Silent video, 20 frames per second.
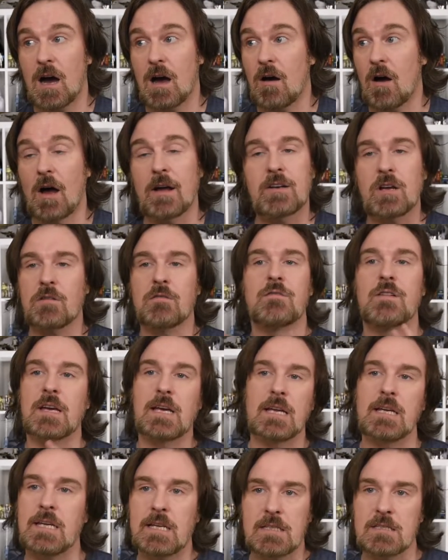I don't think
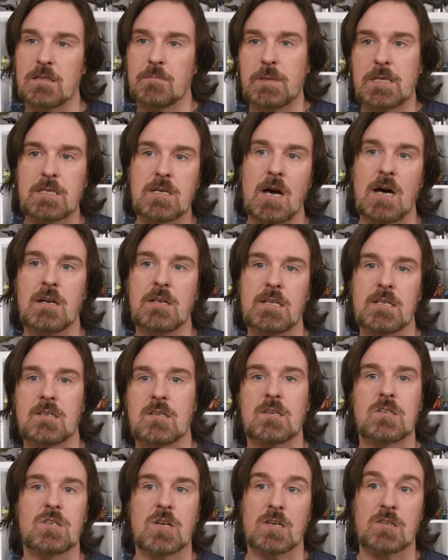it needs to be done. This
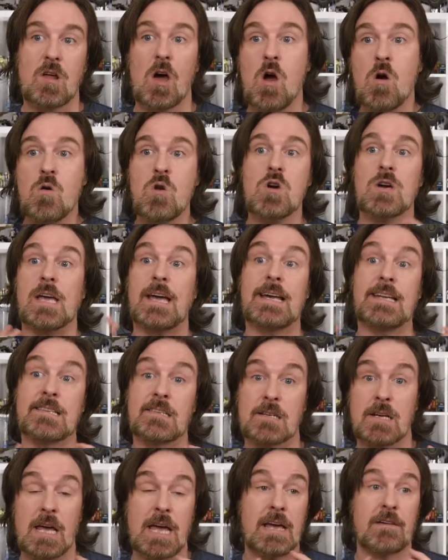is just, oh look, it's
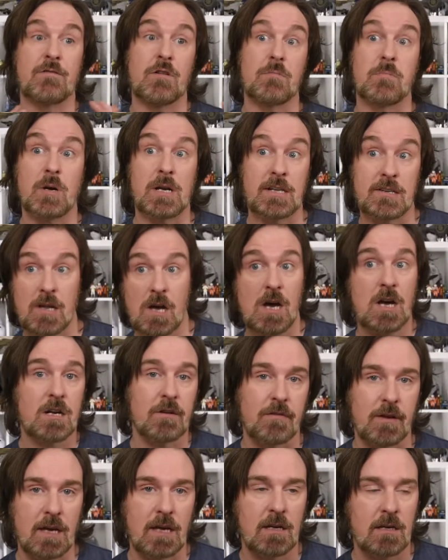everybody's heard
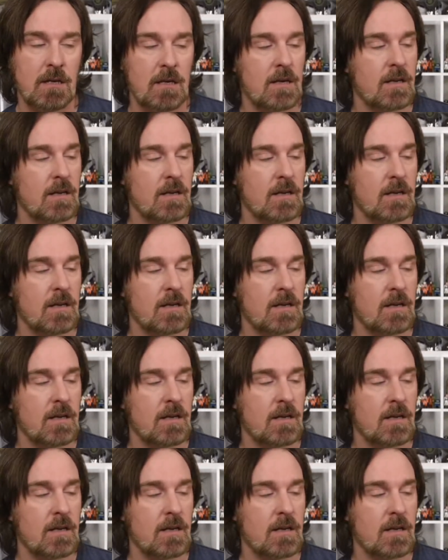of it.